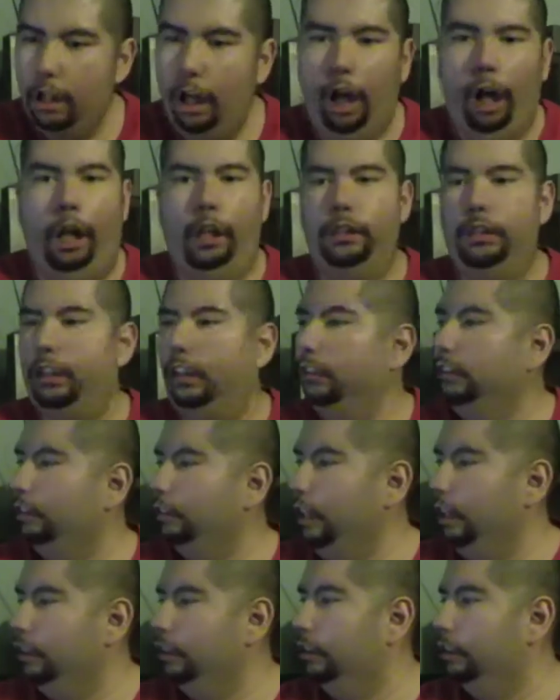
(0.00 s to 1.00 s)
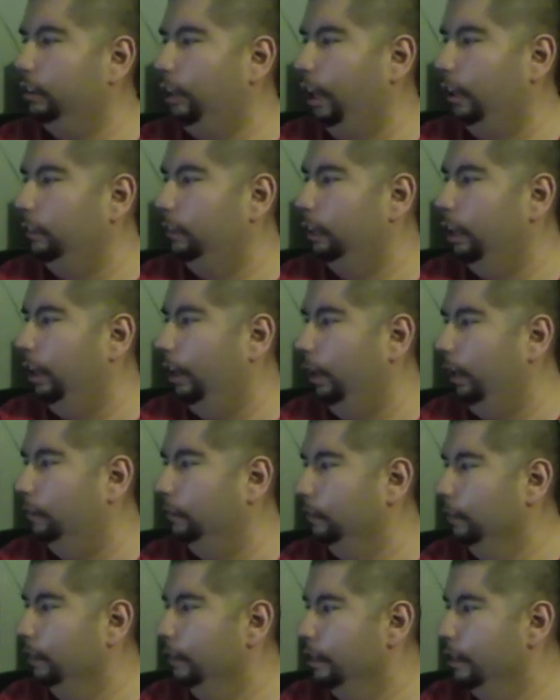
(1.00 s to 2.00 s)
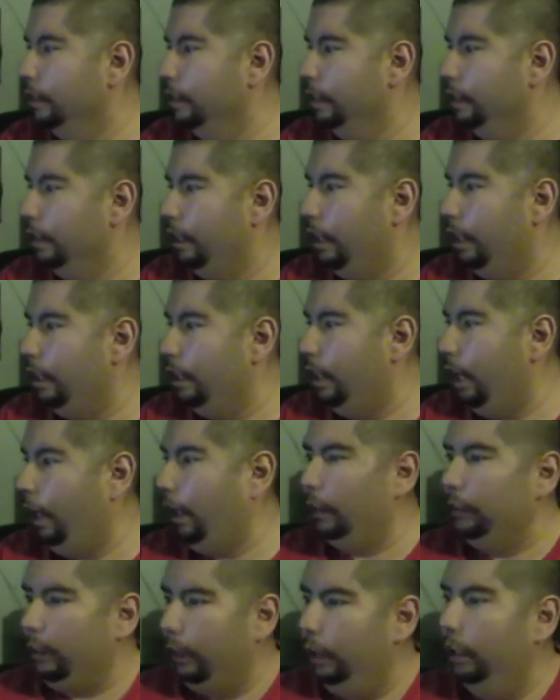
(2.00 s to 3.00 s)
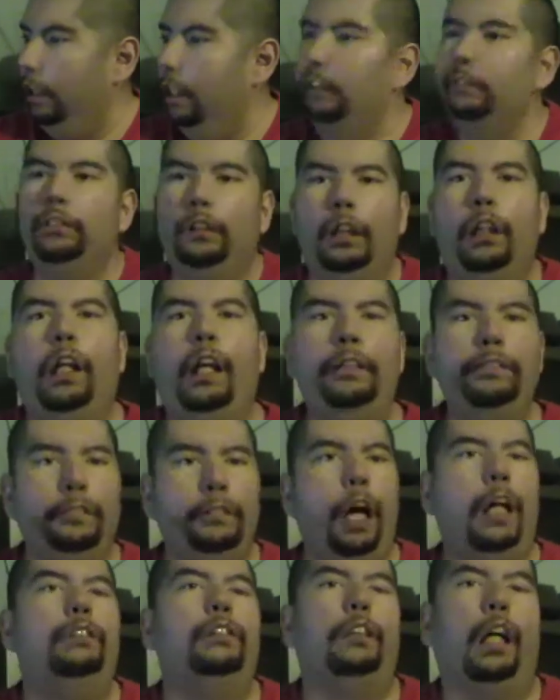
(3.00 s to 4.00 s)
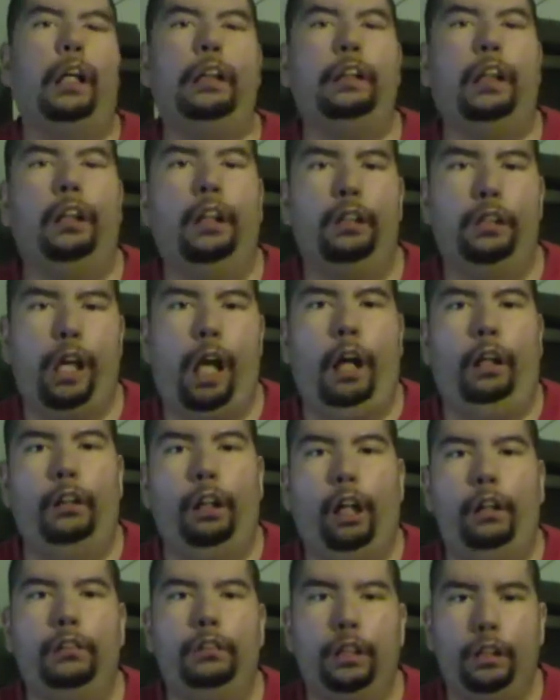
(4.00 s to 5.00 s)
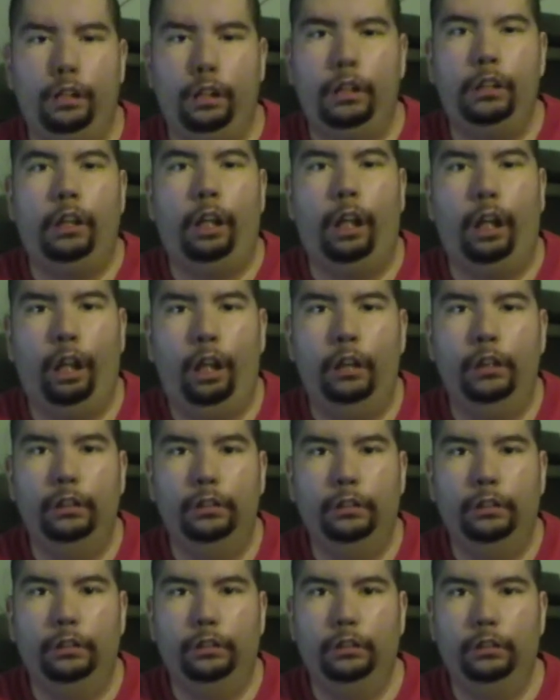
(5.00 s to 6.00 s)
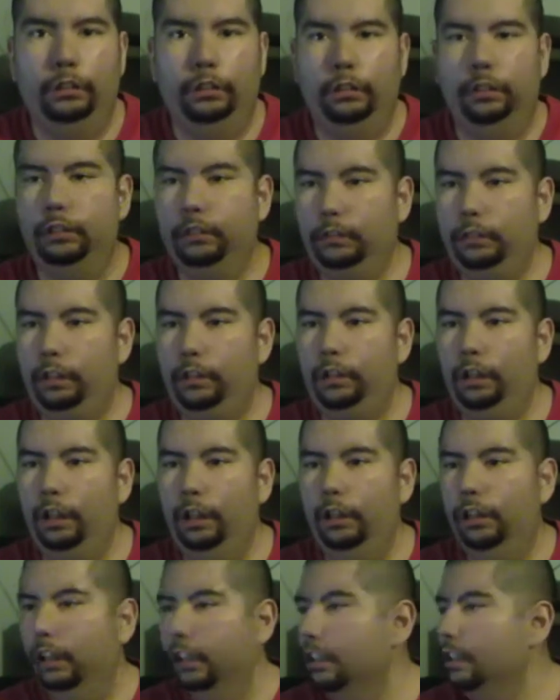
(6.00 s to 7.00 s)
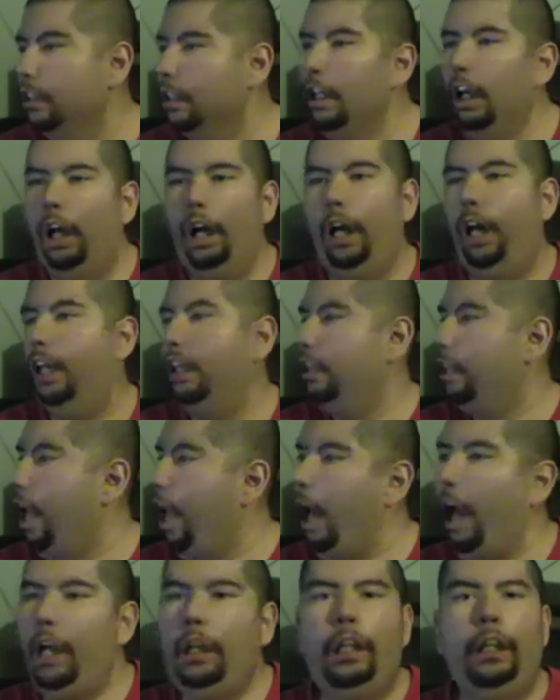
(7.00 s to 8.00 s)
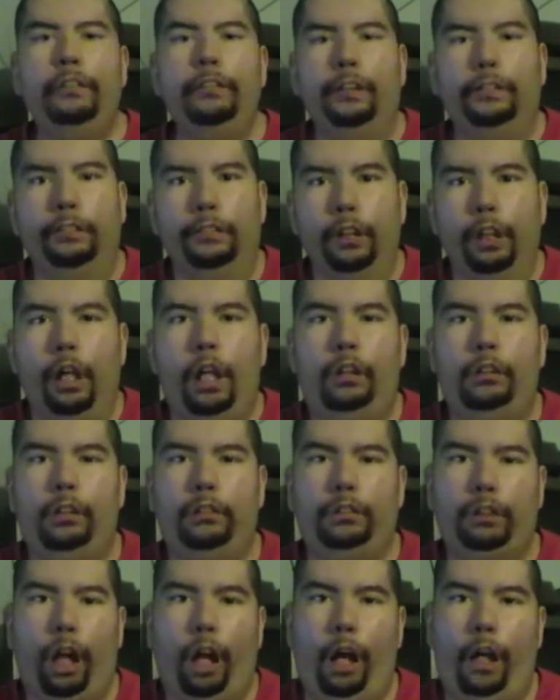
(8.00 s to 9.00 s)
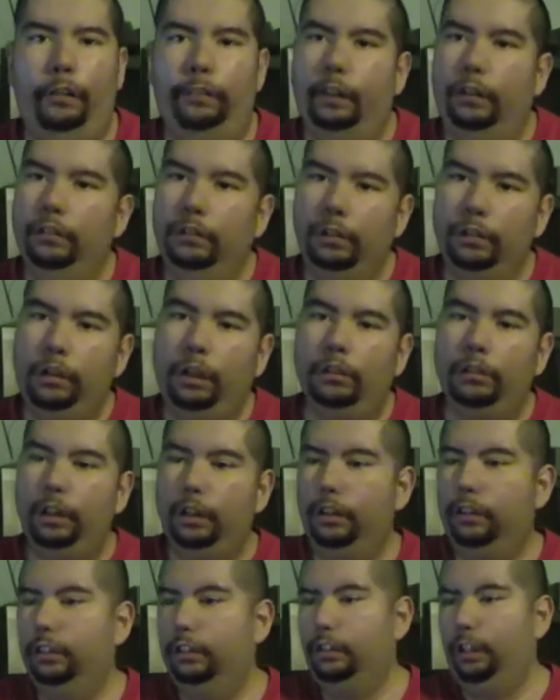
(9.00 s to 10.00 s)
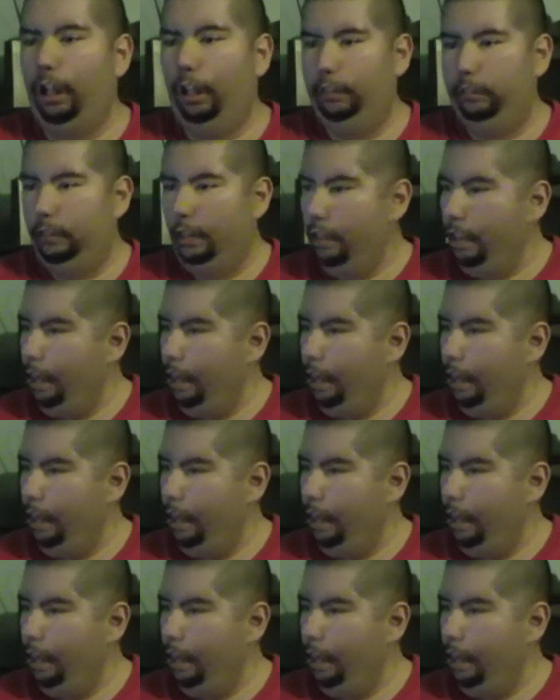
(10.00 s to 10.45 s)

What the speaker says: awesome, great stuff. I'm going to go ahead and give my ratings out on this video. That I give a 4 out of 5. Really great stuff.